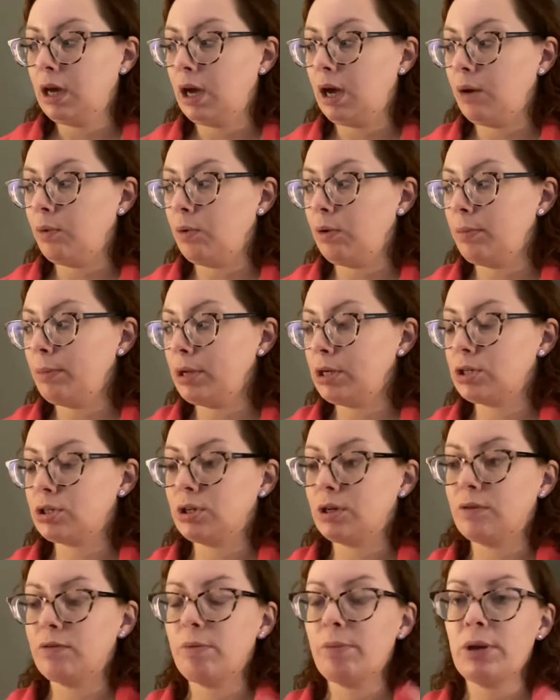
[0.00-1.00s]
I want to make sure
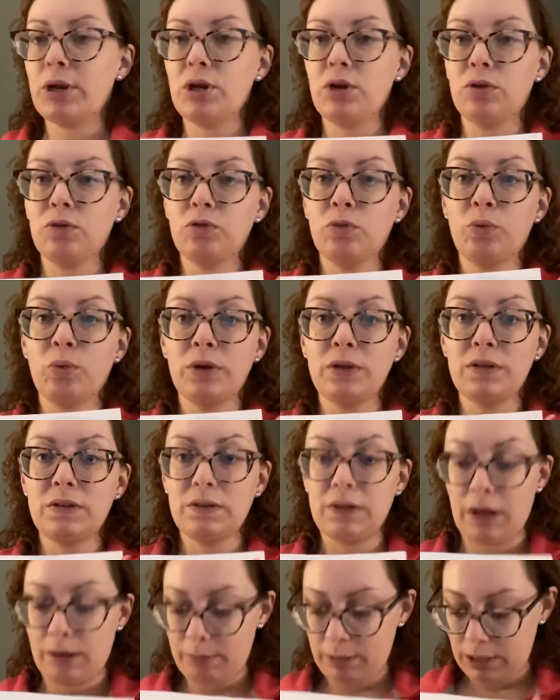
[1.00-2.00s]
everybody knows
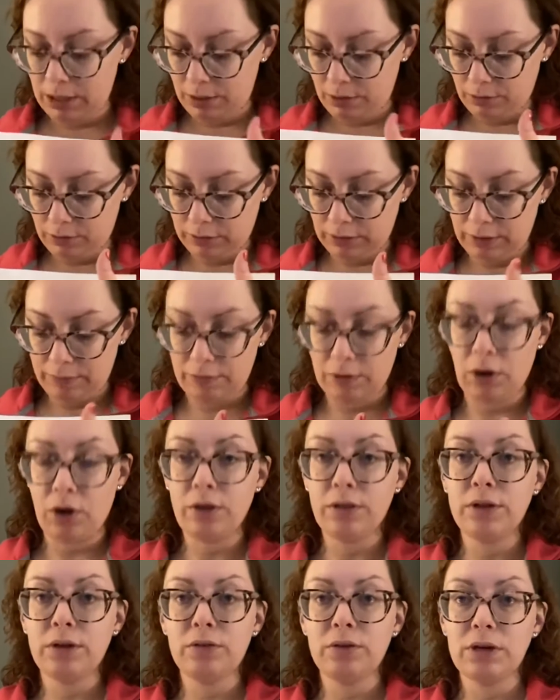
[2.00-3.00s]
there's even all
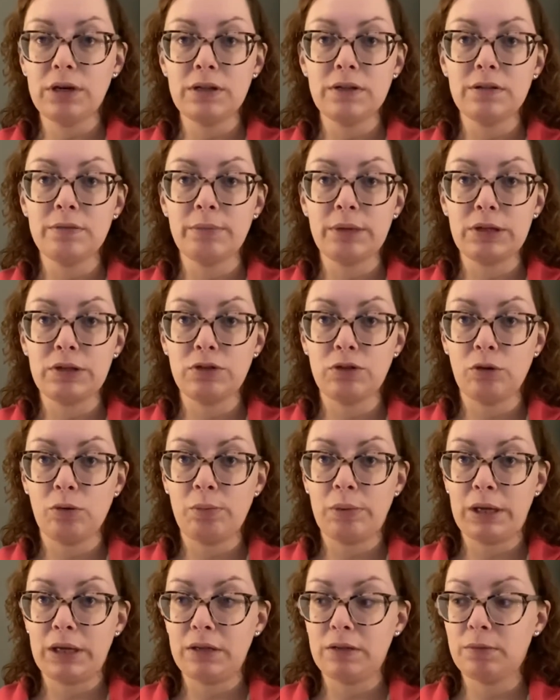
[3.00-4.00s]
the ingredients of my soap
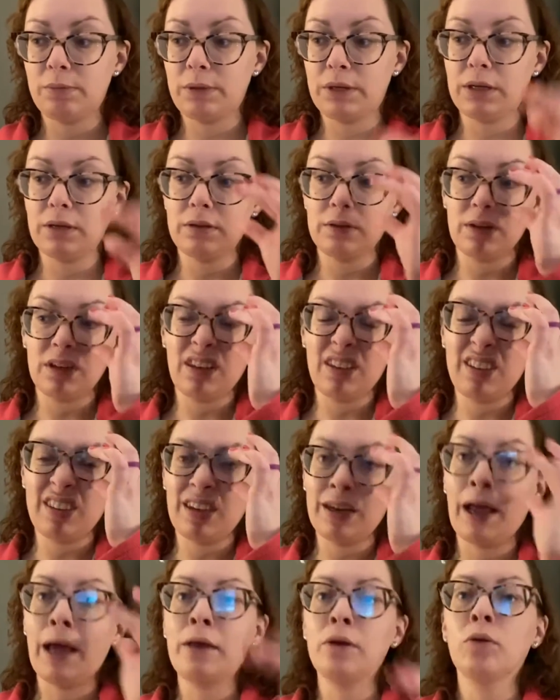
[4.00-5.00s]
base because like I
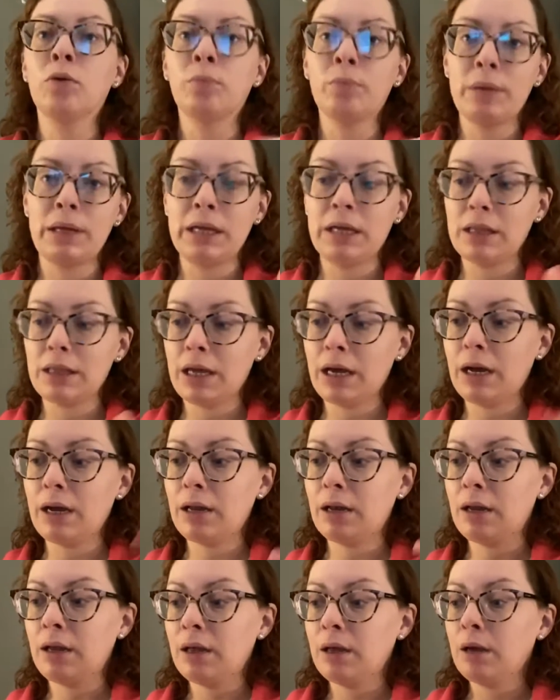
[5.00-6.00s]
said, I don't make
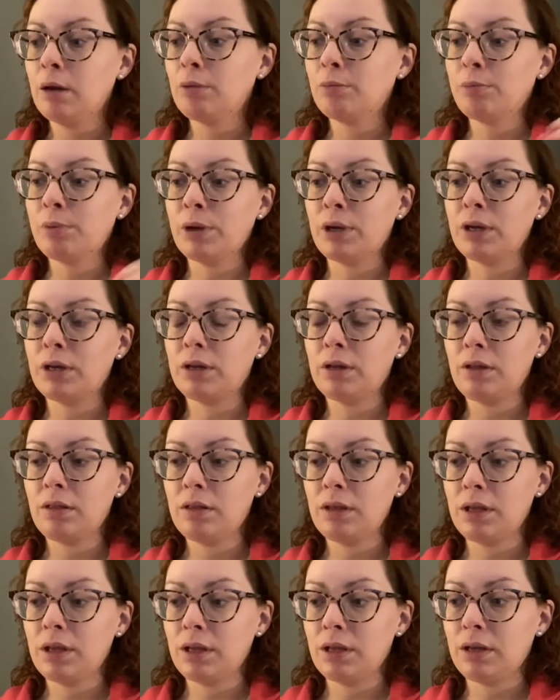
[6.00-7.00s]
that, but
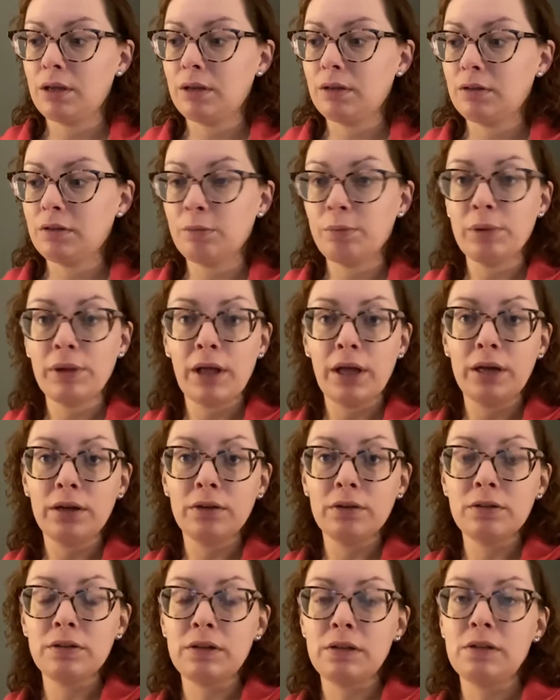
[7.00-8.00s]
the
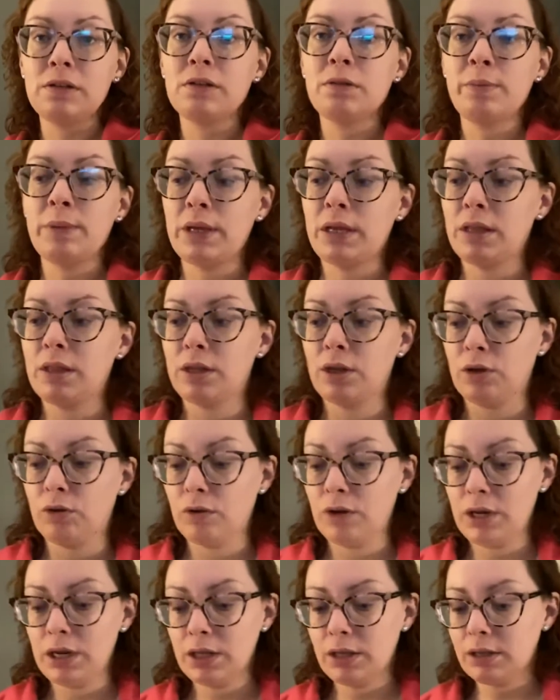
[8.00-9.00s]
supplier sends me the
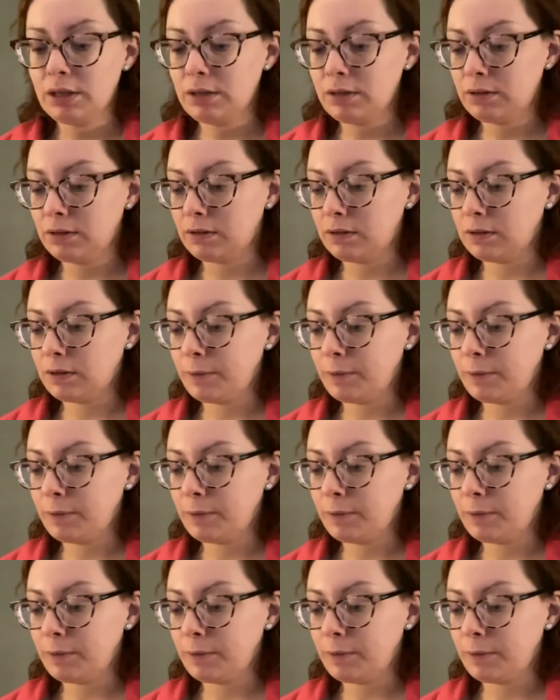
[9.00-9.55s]
ingredient list,